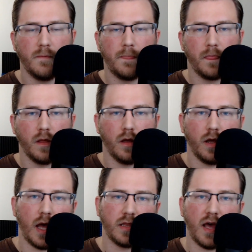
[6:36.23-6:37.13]

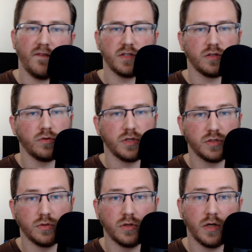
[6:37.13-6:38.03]
at the Heaven's Glory
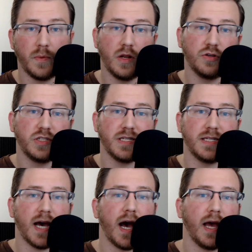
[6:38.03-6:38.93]
School. And we know she
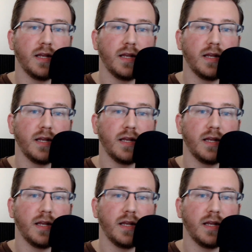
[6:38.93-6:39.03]
died.